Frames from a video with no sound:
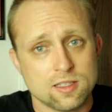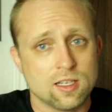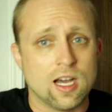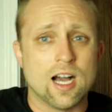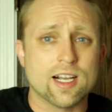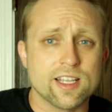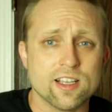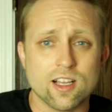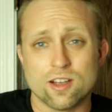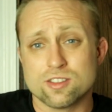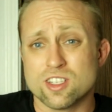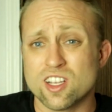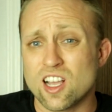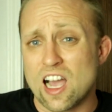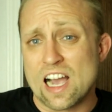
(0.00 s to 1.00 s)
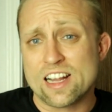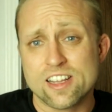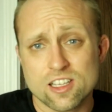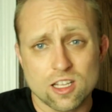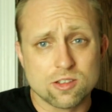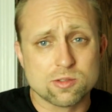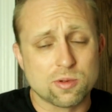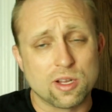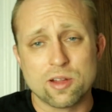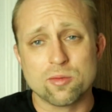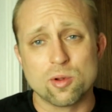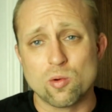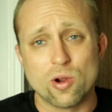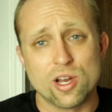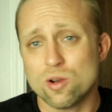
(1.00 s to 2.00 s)
hockey, I was thinking hockey gloves, but that'd
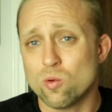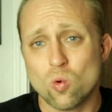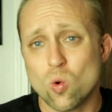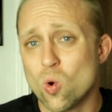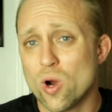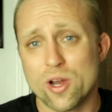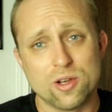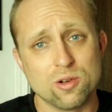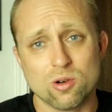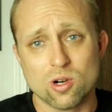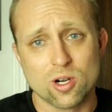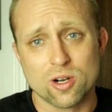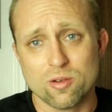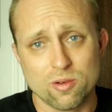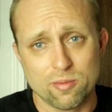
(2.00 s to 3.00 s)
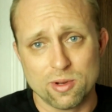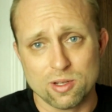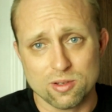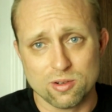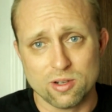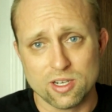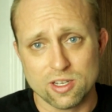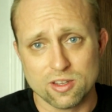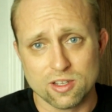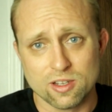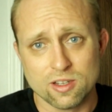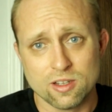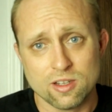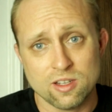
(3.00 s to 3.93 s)
be way, way too hard. I wouldn't be able to do anything.